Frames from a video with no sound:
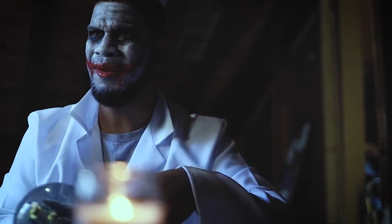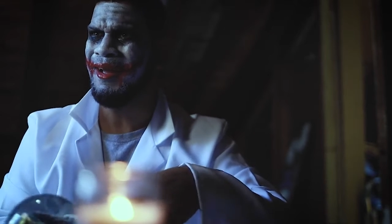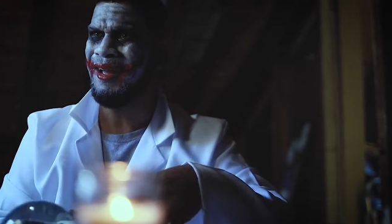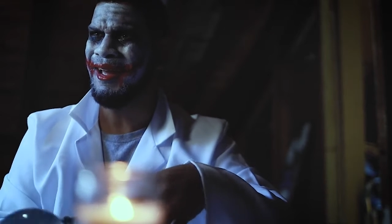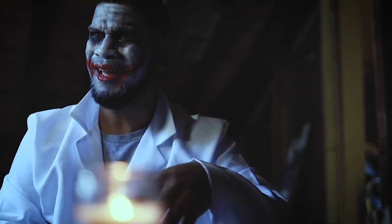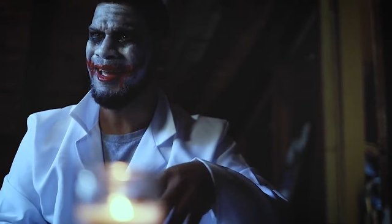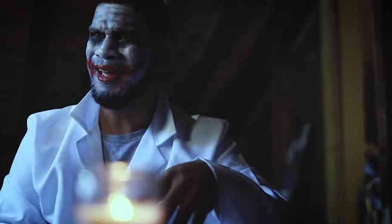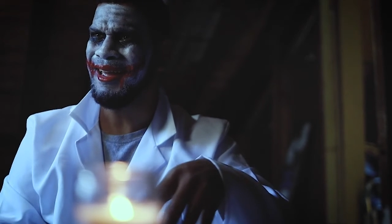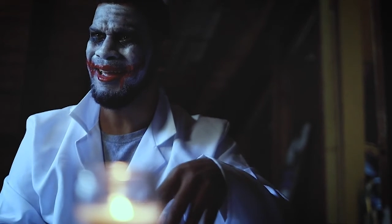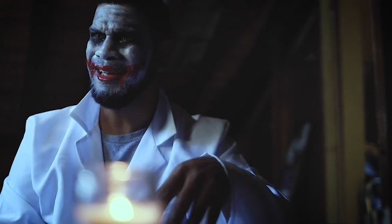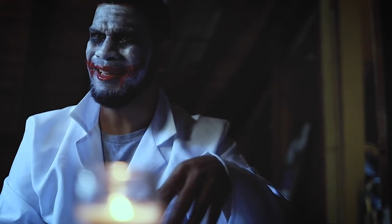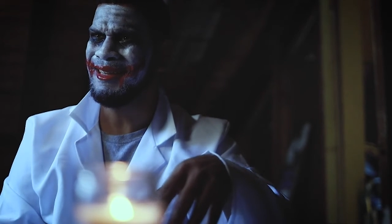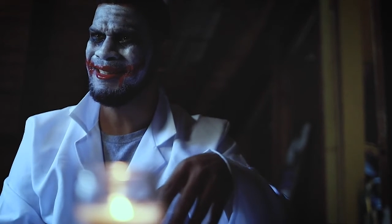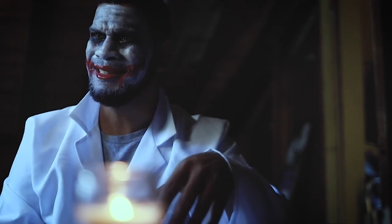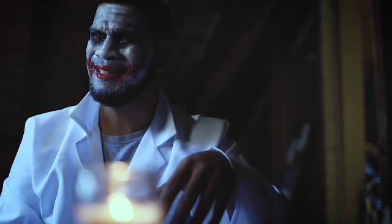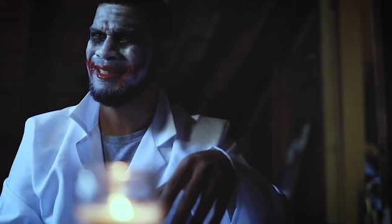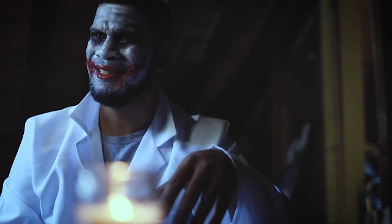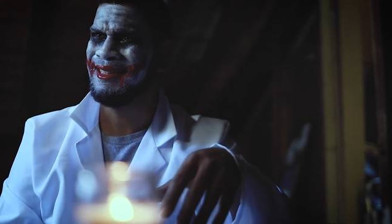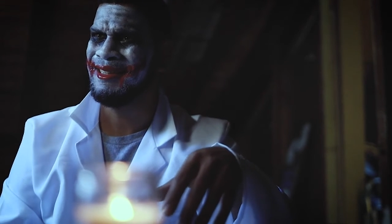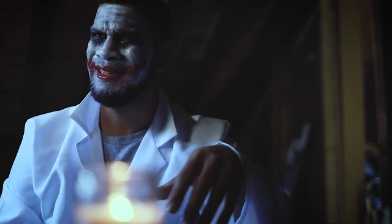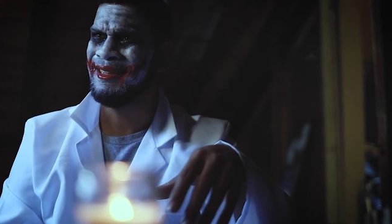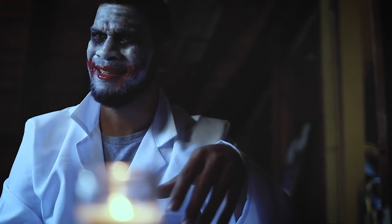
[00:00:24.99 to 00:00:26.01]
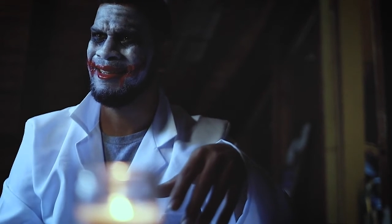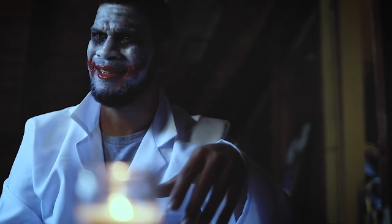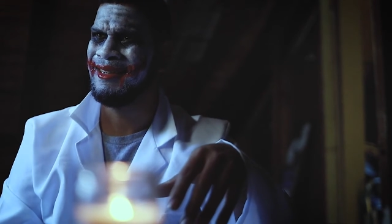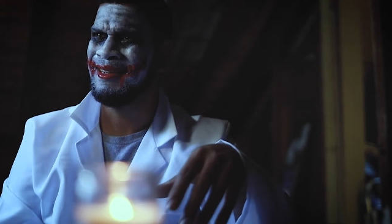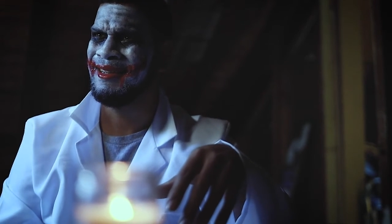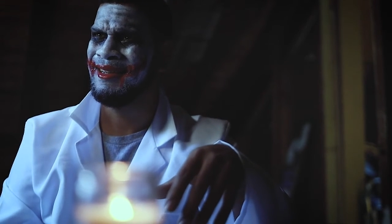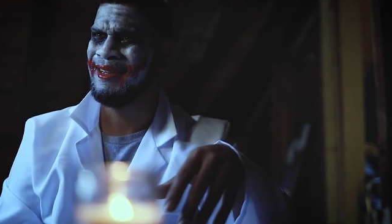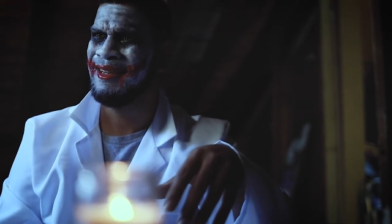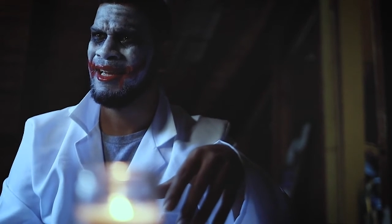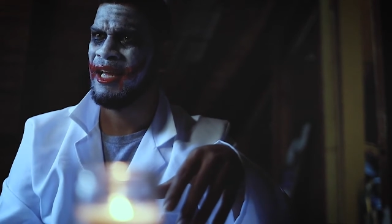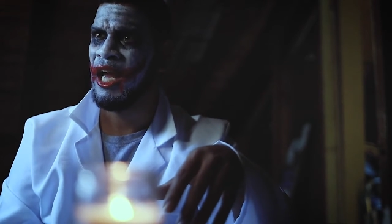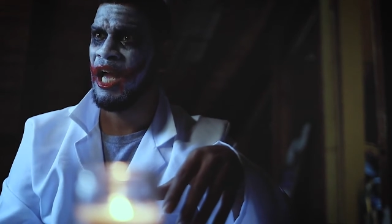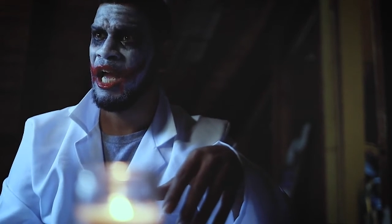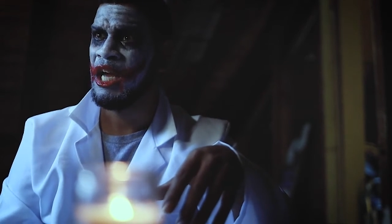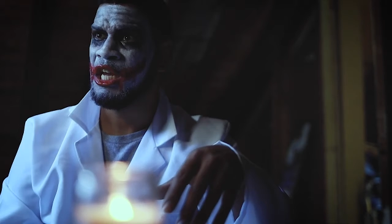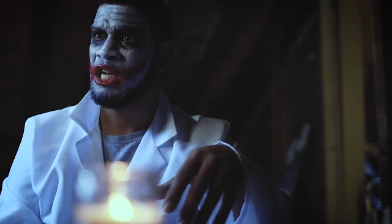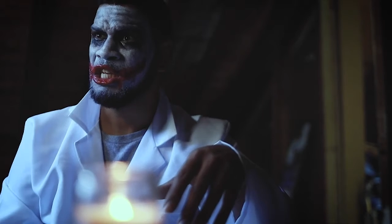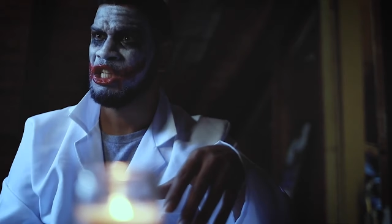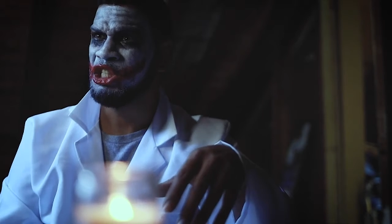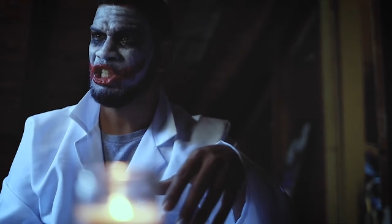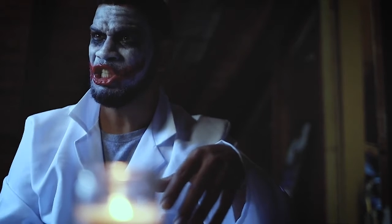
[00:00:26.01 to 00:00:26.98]
What?
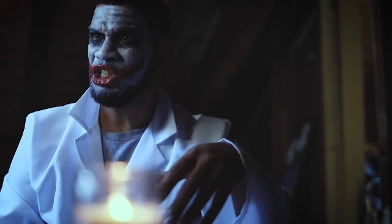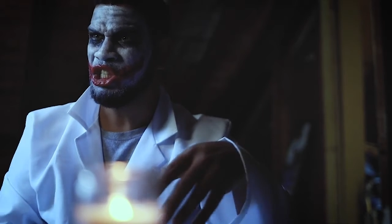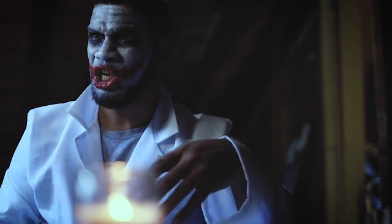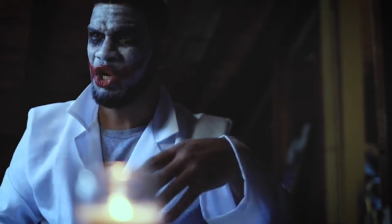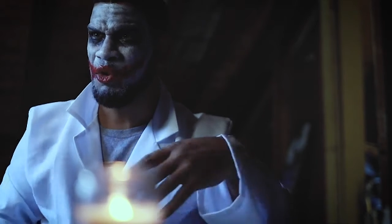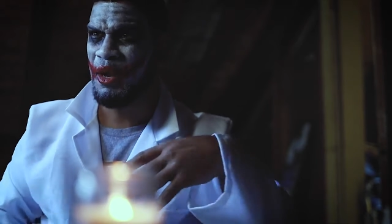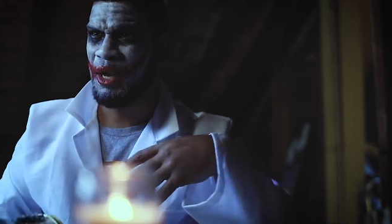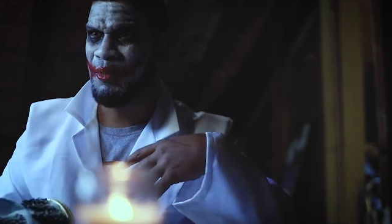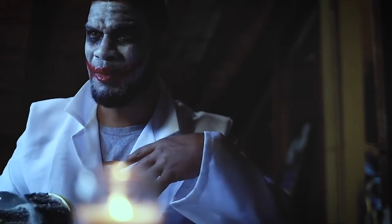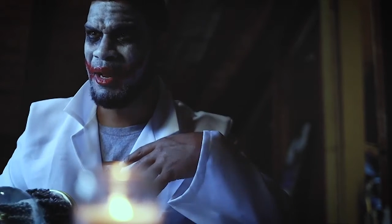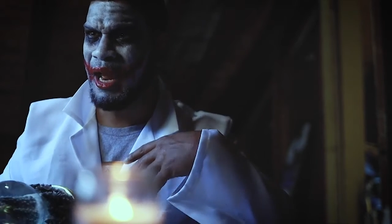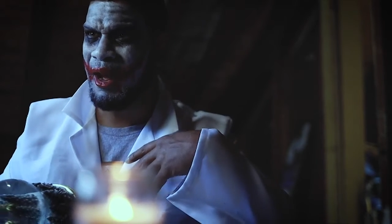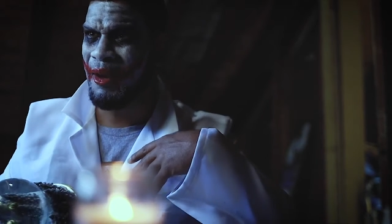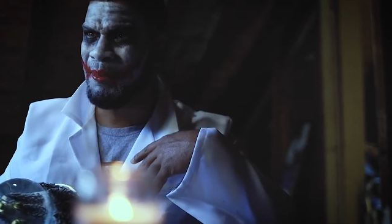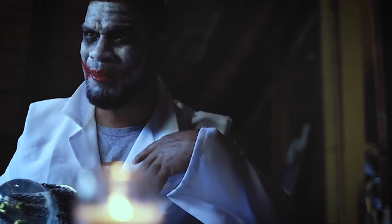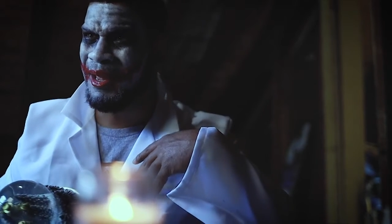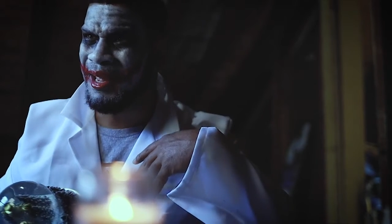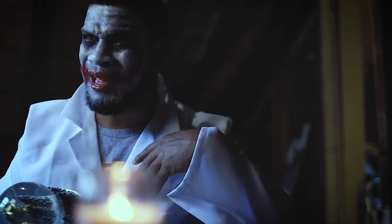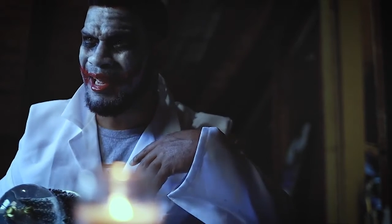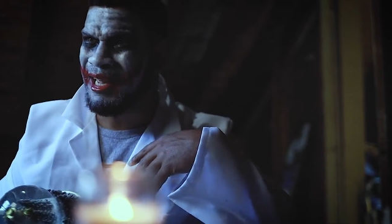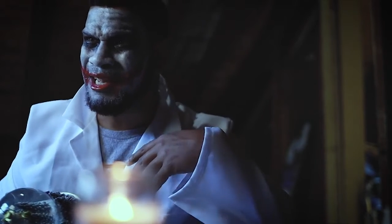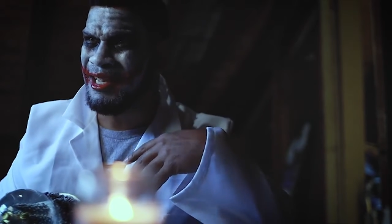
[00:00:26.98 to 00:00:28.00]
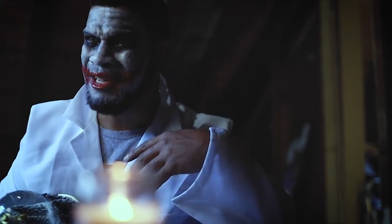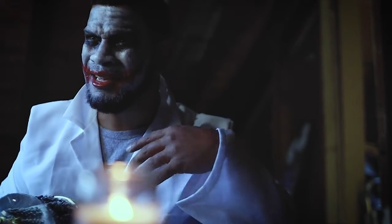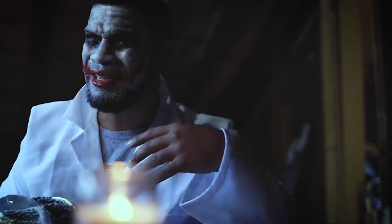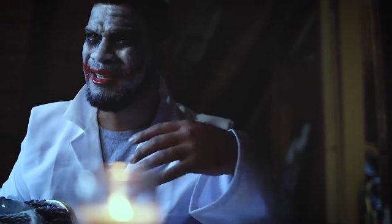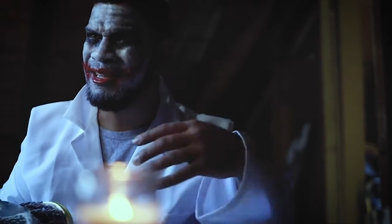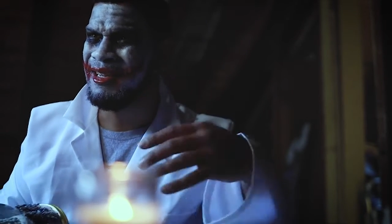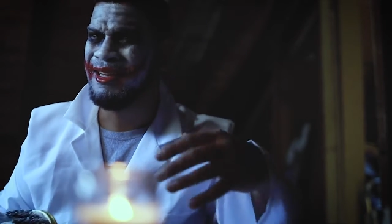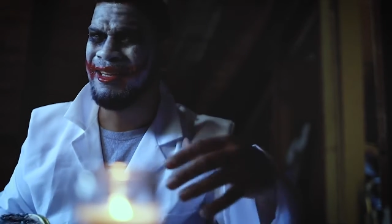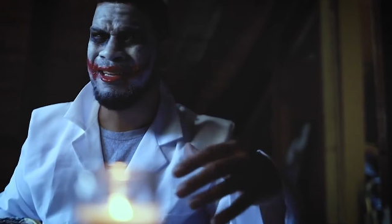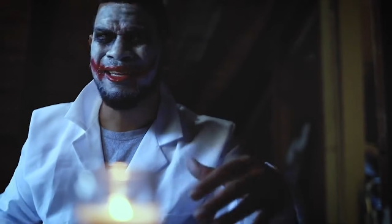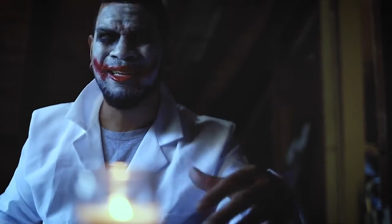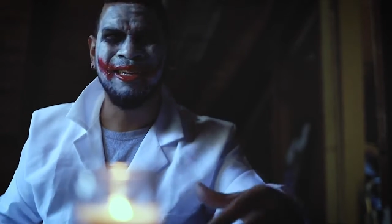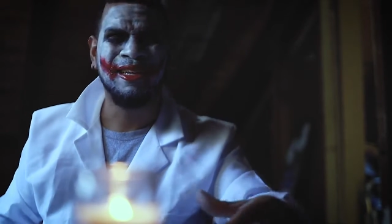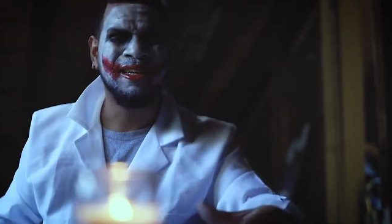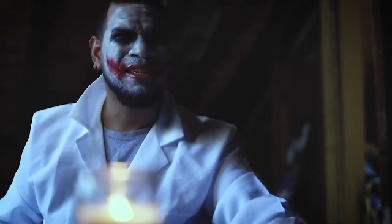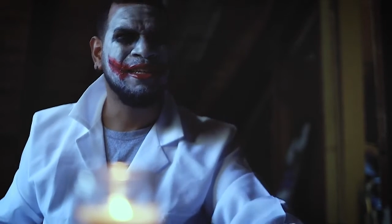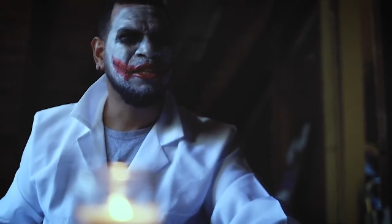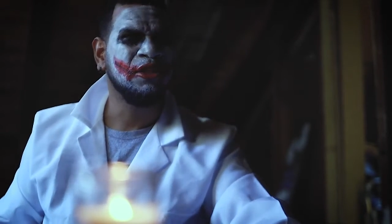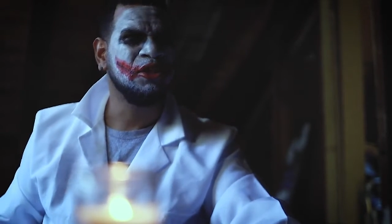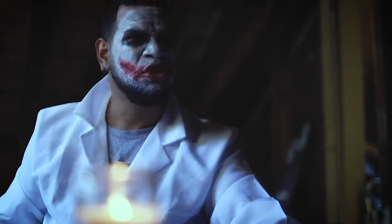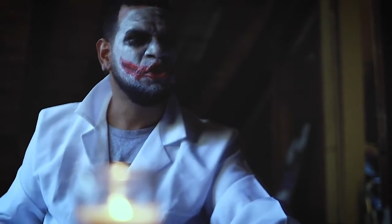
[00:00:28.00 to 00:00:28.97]
She decorated without me?
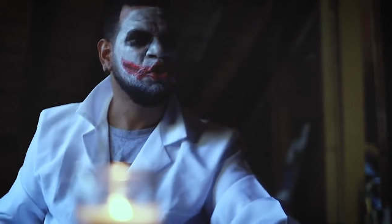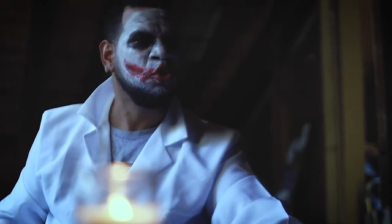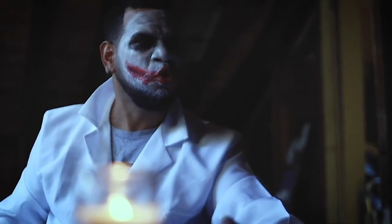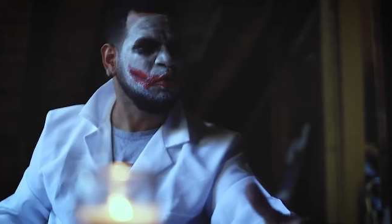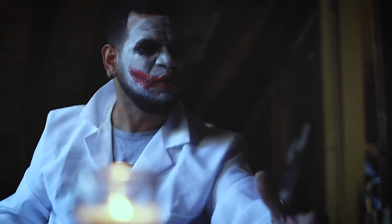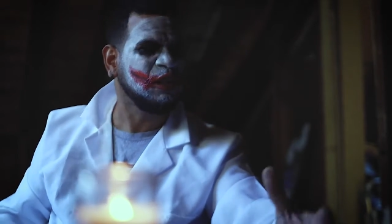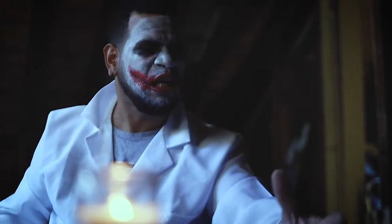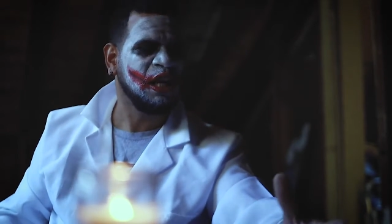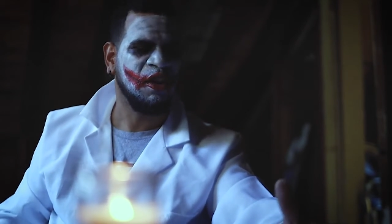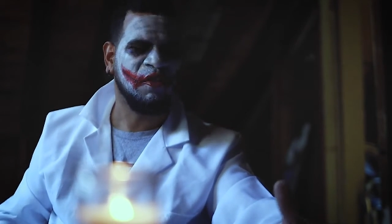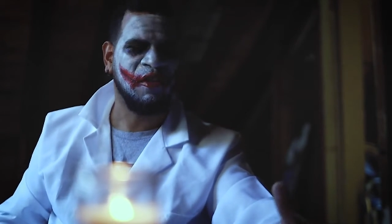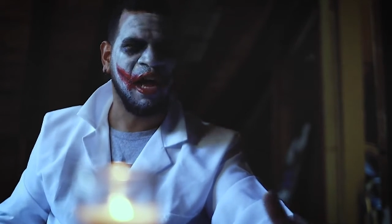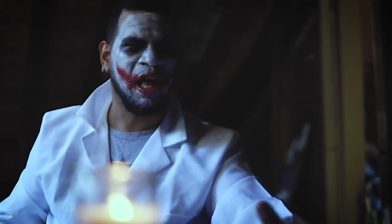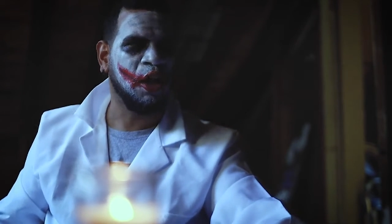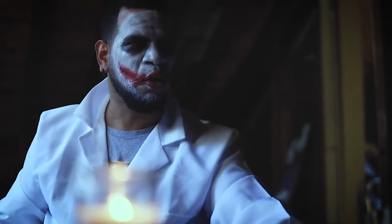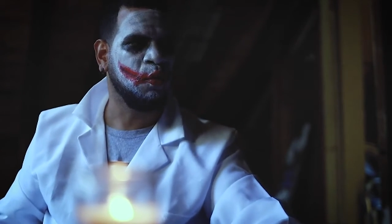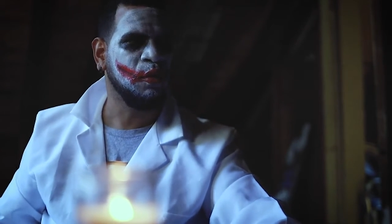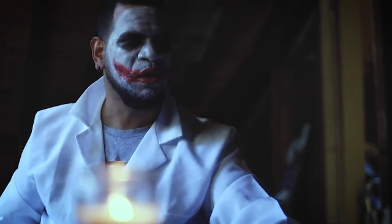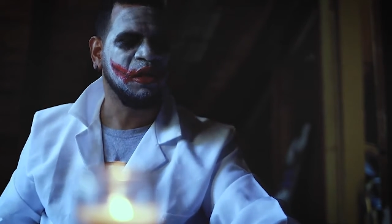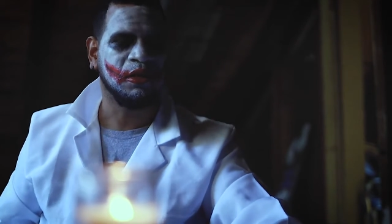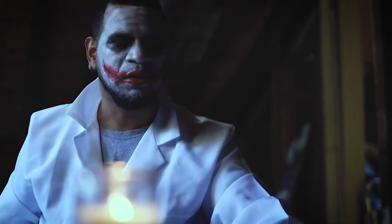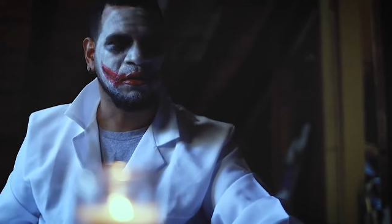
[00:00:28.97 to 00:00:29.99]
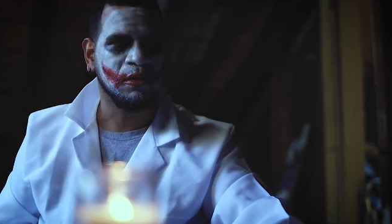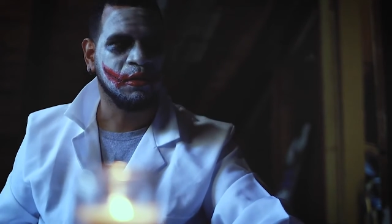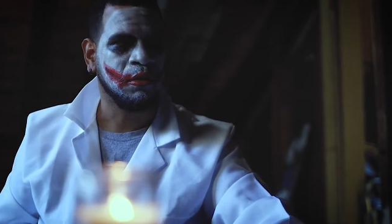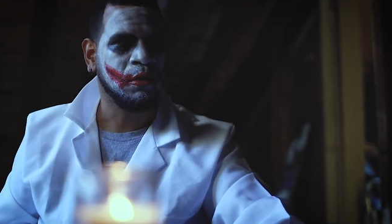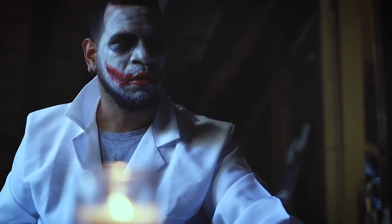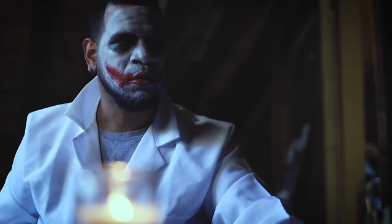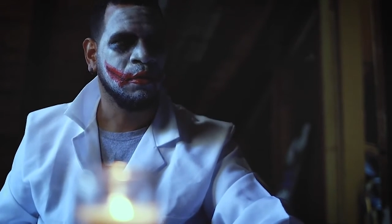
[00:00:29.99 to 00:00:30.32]
She knows I love Halloween.